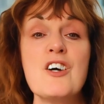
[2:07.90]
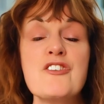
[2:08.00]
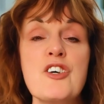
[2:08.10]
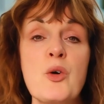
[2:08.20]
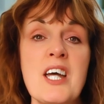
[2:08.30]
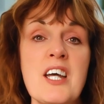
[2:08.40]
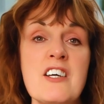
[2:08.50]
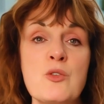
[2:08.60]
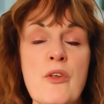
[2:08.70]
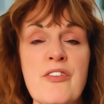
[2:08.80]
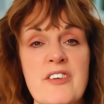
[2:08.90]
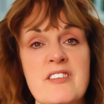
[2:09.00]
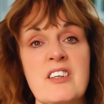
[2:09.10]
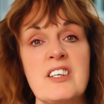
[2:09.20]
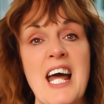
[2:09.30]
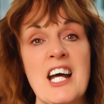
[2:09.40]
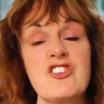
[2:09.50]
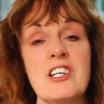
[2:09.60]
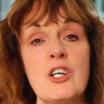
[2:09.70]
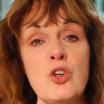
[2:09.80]
So here's what this can
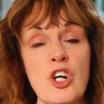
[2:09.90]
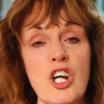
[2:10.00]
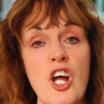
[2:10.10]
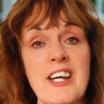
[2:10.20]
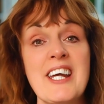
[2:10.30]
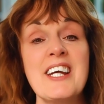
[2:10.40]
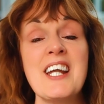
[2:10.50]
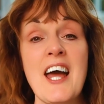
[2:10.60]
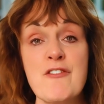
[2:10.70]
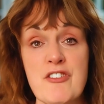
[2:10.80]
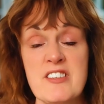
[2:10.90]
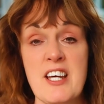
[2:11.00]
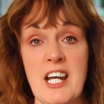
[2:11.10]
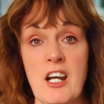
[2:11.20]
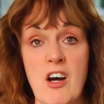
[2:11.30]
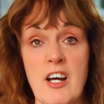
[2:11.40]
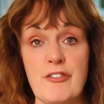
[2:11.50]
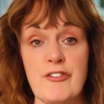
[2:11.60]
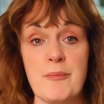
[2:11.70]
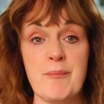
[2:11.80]
actually look like in everyday life.